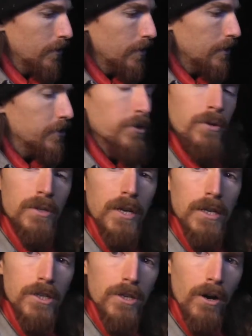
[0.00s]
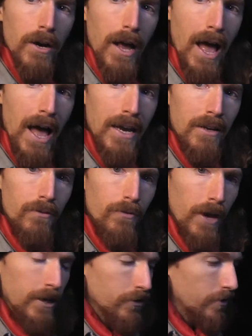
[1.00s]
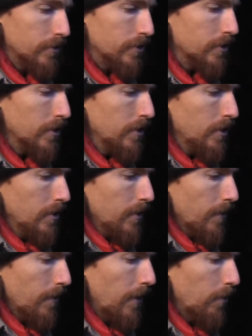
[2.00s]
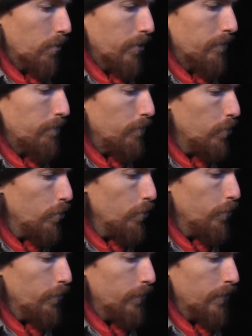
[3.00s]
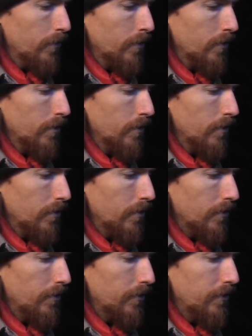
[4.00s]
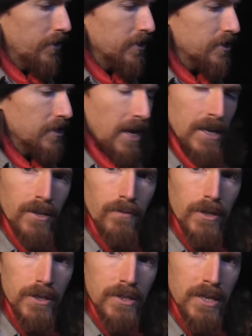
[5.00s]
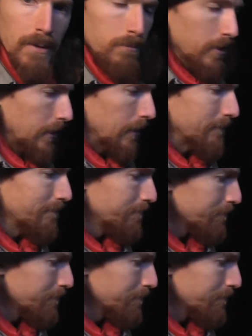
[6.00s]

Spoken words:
As soon as I start adding vectors that would move this end of the assembly,